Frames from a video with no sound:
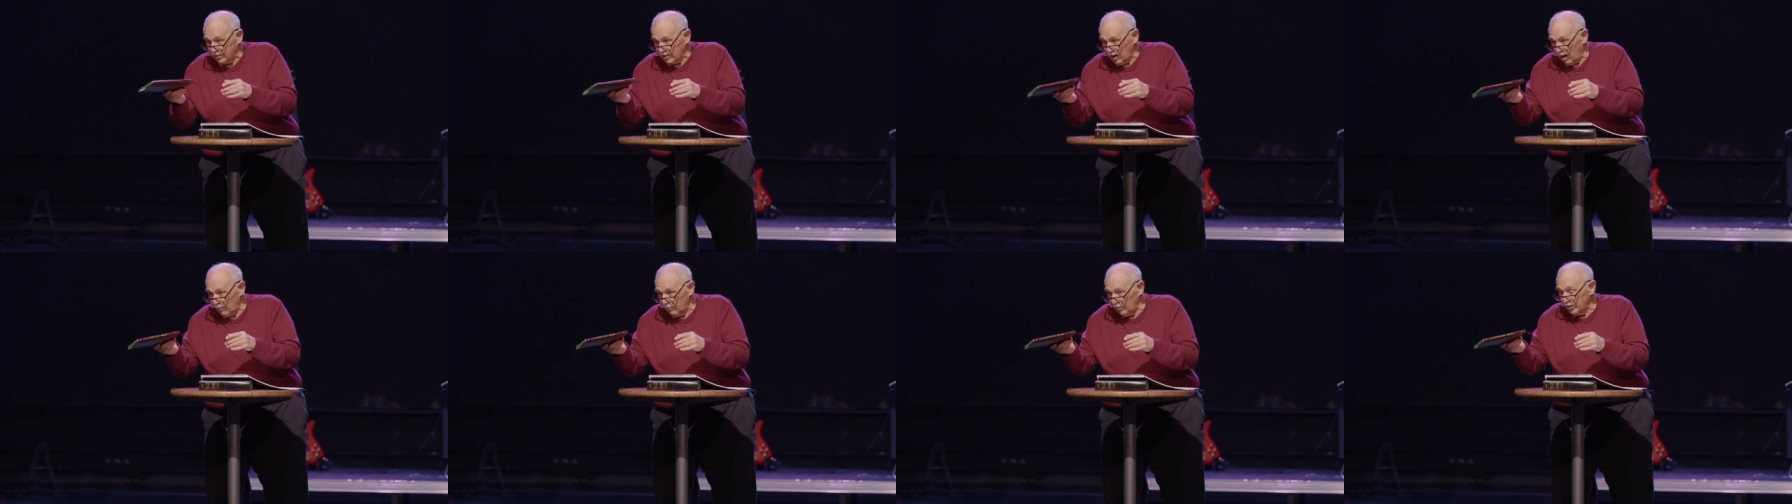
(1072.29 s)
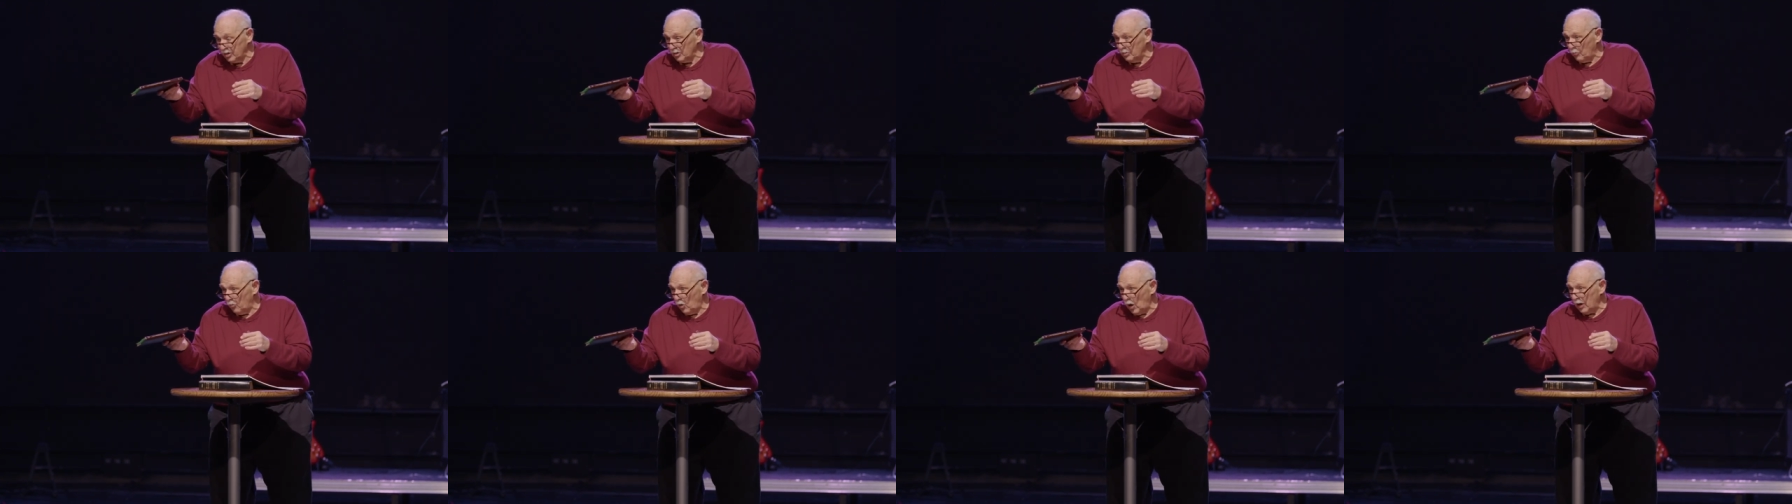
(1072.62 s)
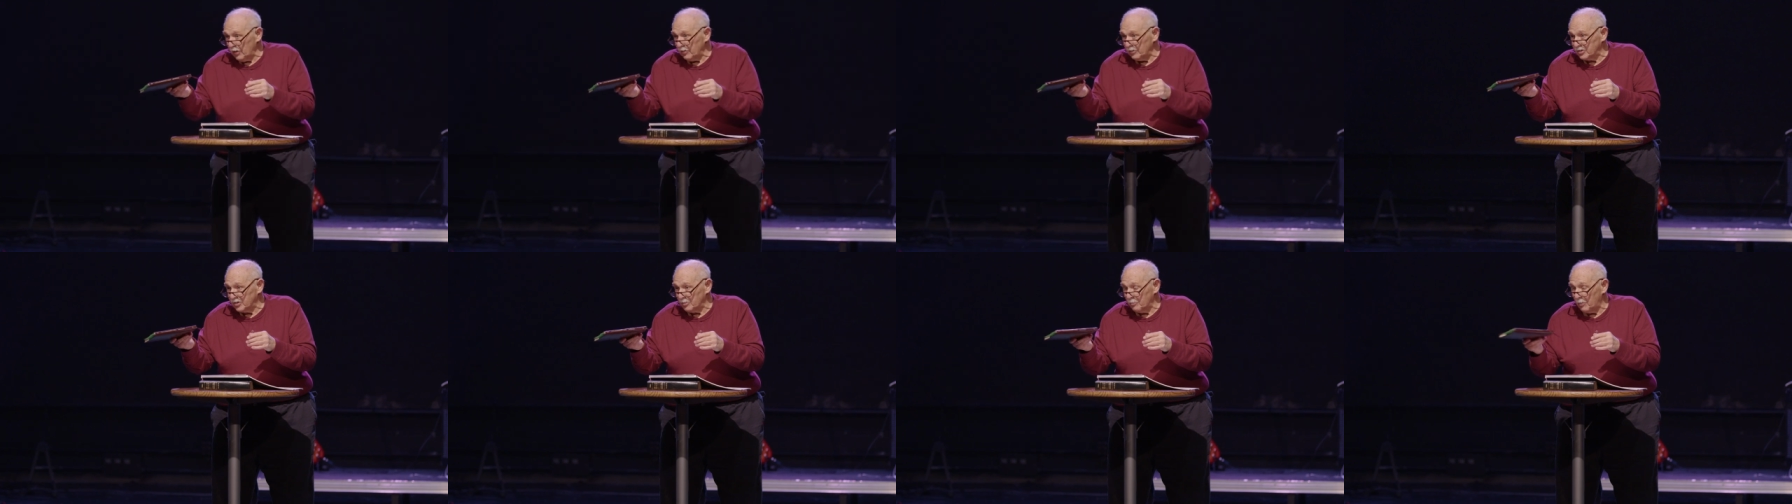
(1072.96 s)
I
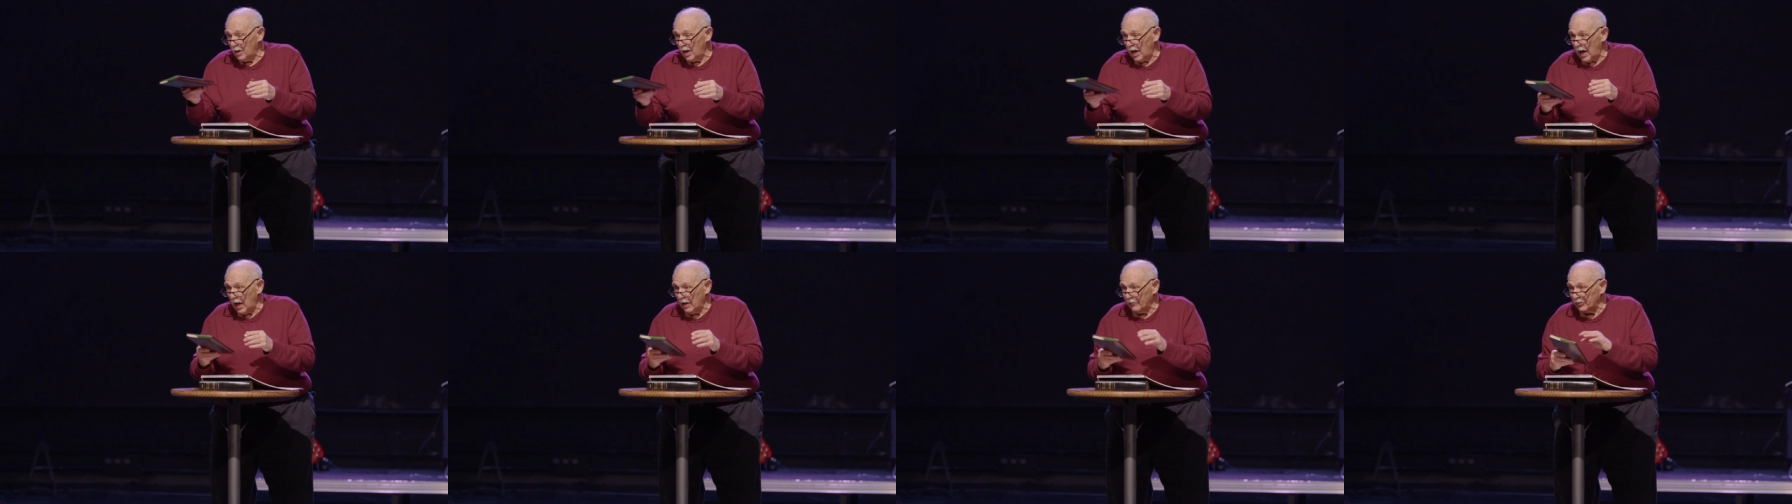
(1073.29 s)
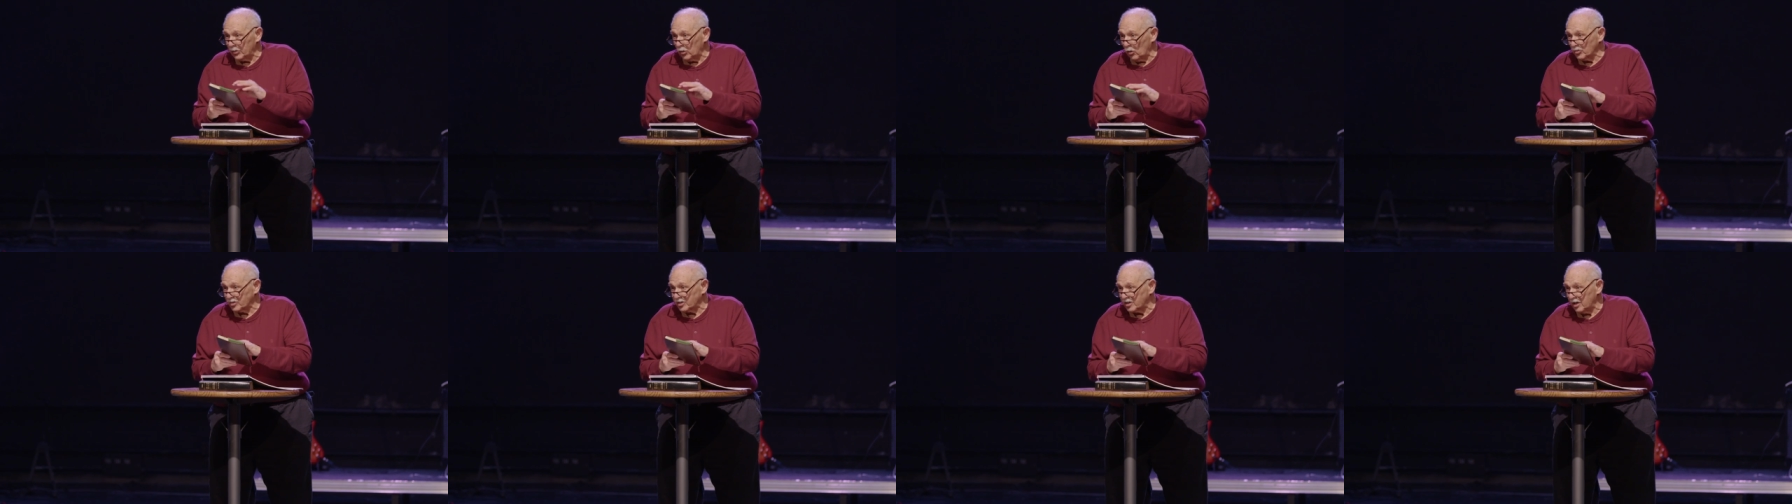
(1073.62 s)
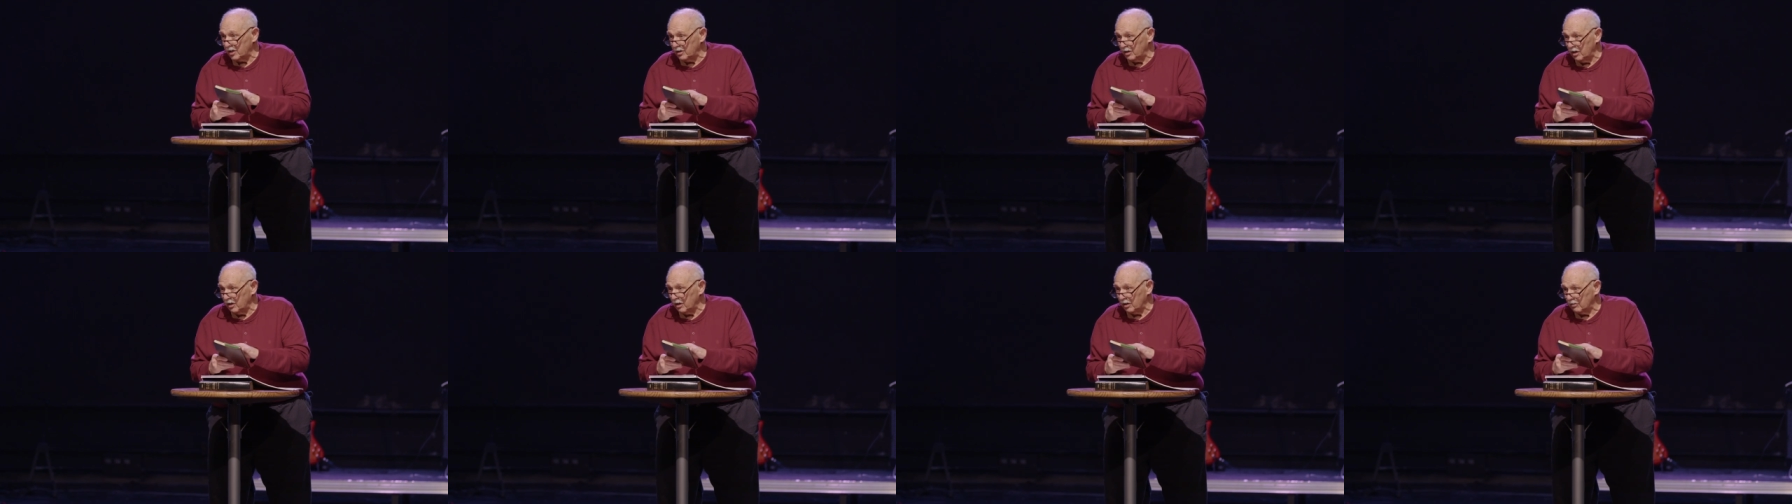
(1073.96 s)
have an
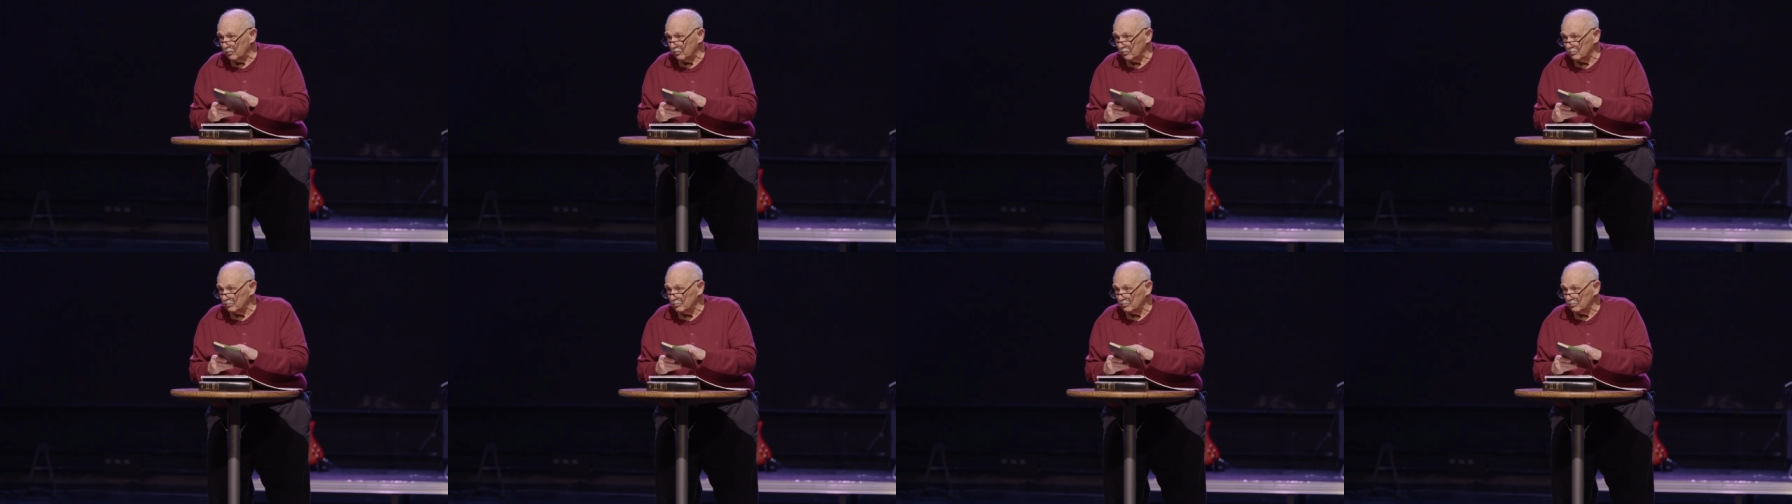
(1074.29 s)
OCD.